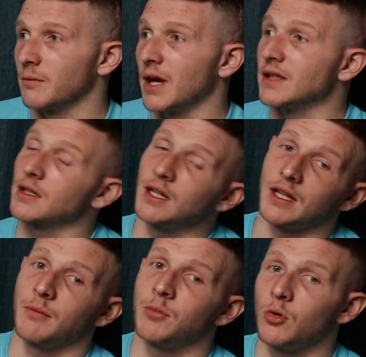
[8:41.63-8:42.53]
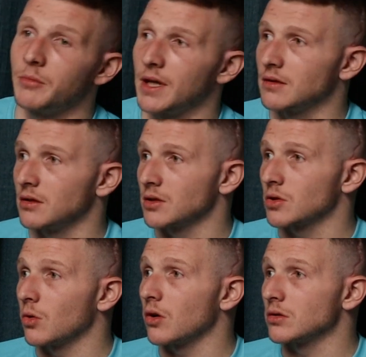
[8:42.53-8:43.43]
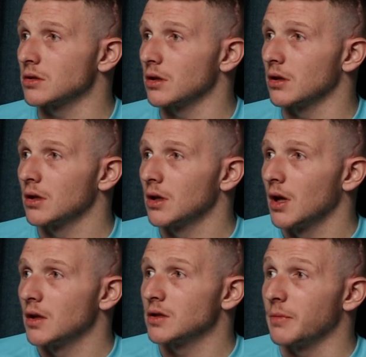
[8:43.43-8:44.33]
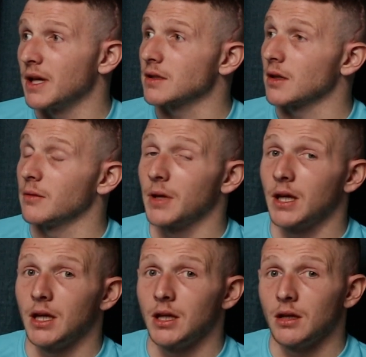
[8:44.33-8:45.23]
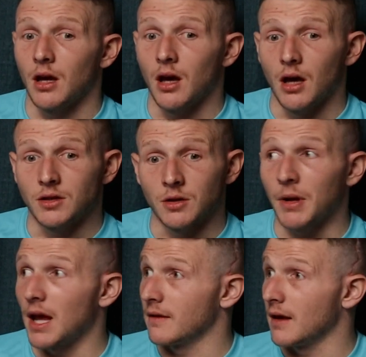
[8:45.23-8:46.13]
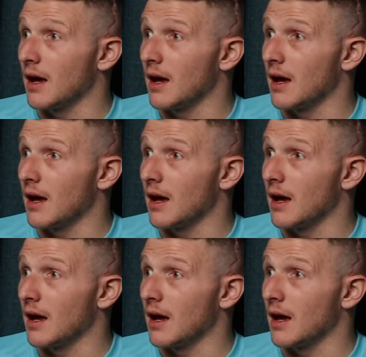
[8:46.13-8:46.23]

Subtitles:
And basically they pulled me into the squad to basically be, to play in